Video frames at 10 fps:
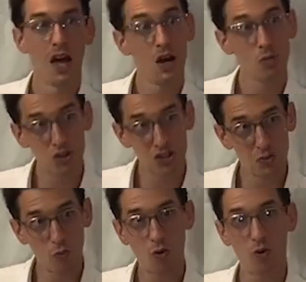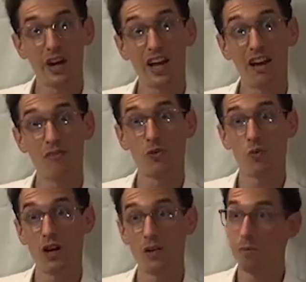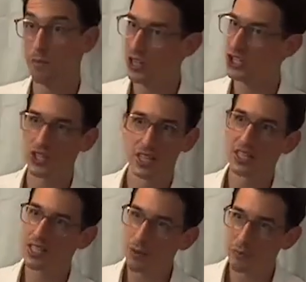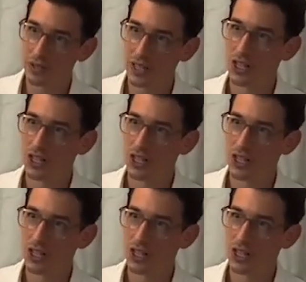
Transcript: And what's more, everyone picks things up.